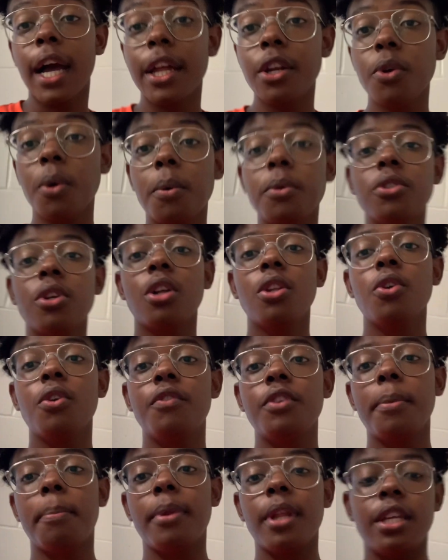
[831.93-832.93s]
I know it was all over
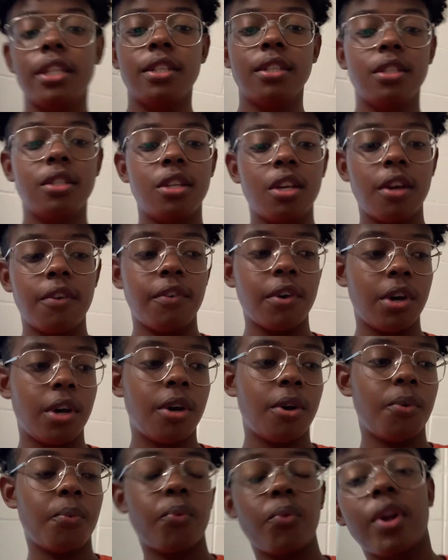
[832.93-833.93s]
the place and stuff.
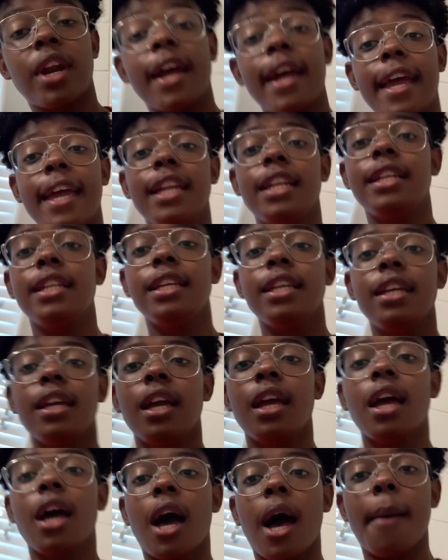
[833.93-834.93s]
Uh, when I edited.
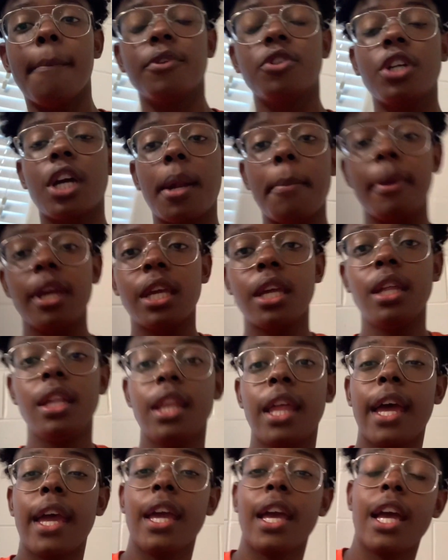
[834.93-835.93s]
I'm gonna try to make it
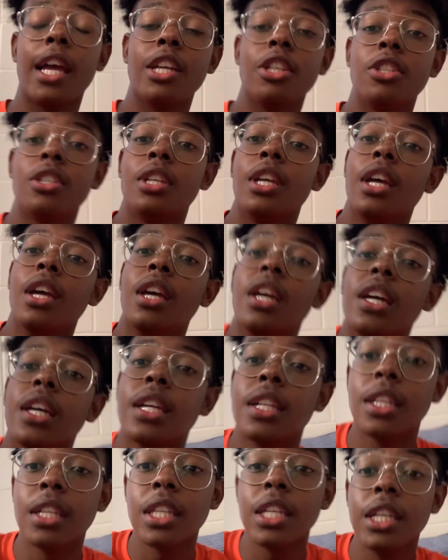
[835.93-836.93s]
like as
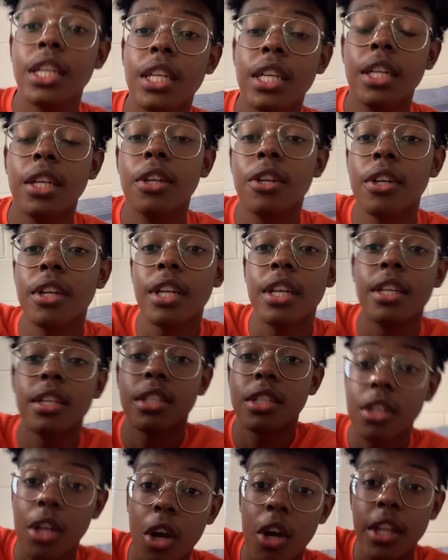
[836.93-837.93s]
clear
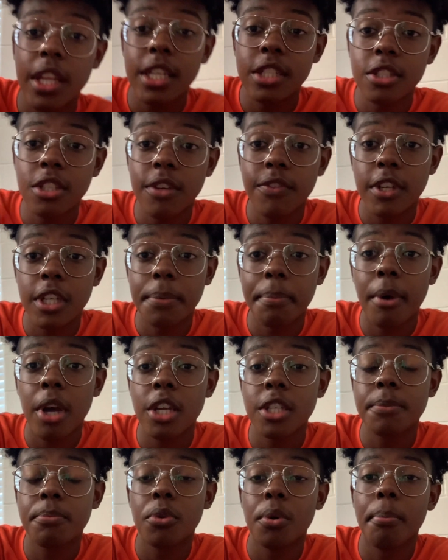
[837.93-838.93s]
and all that stuff as
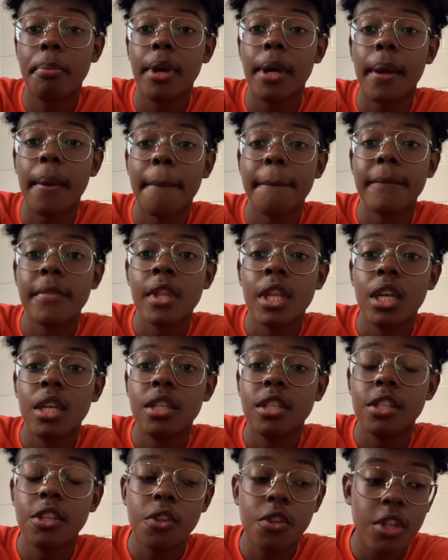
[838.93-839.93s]
possible. But
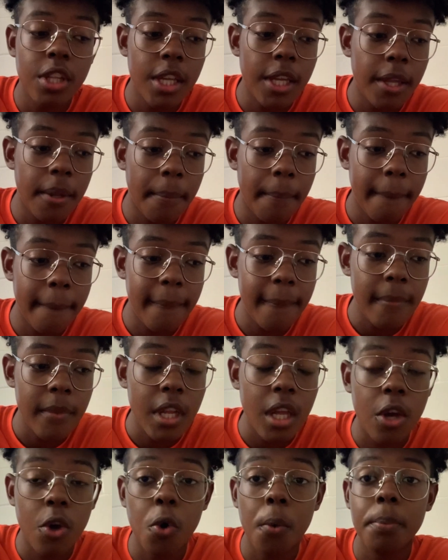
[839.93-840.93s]
till then,
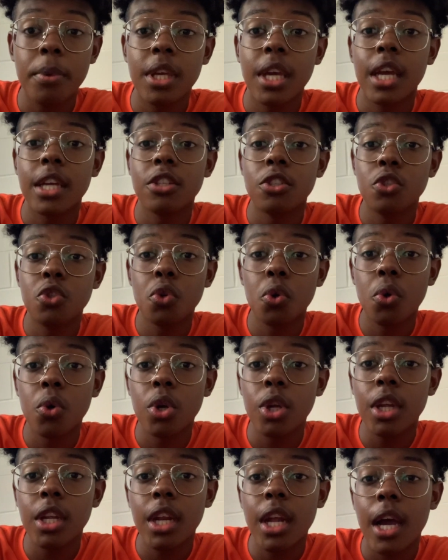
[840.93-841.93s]
hope you guys
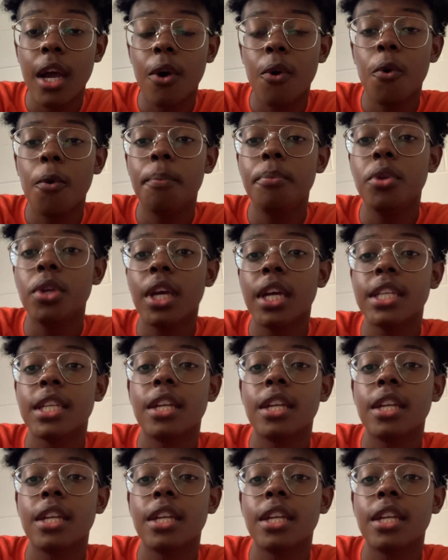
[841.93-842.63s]
enjoyed. I hope you guys